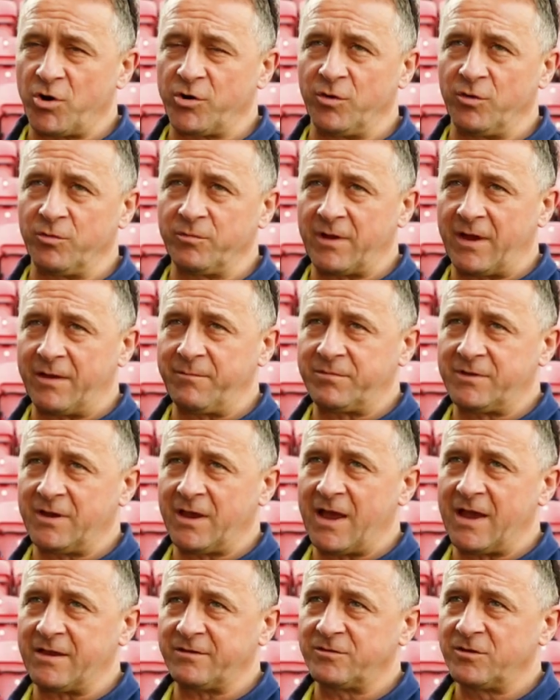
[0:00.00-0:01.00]
product,
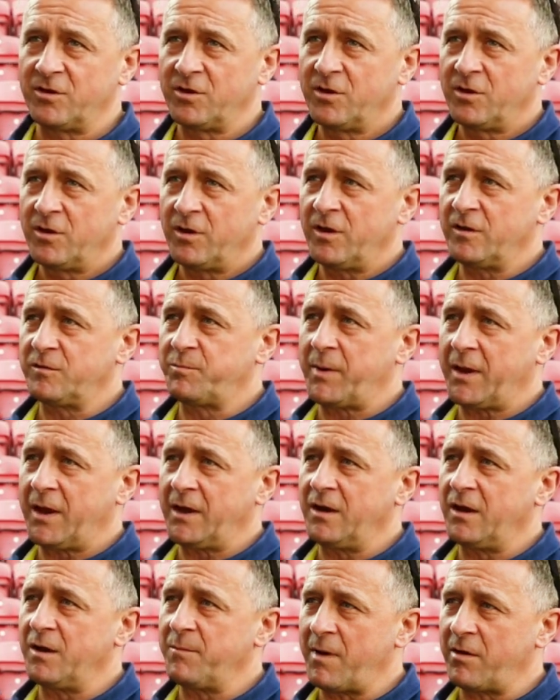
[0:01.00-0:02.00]
MTS, as
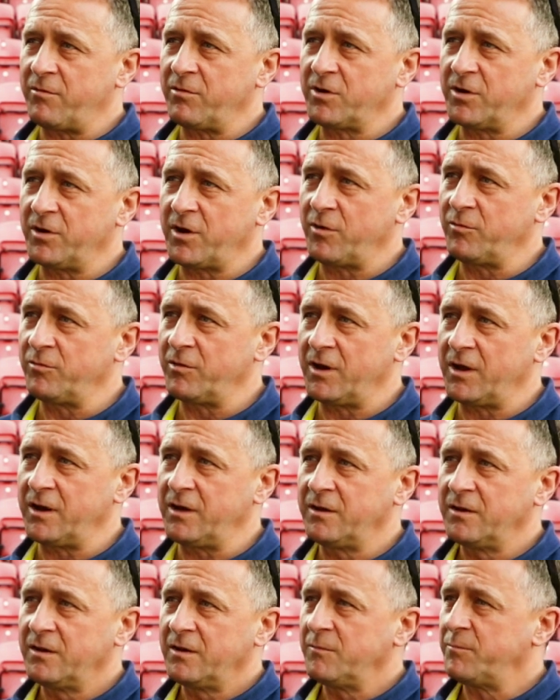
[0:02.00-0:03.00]
being an American
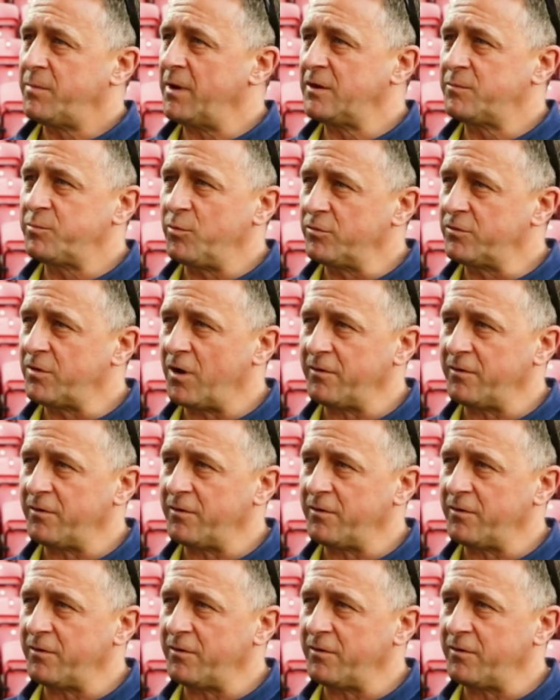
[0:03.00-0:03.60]
only baseball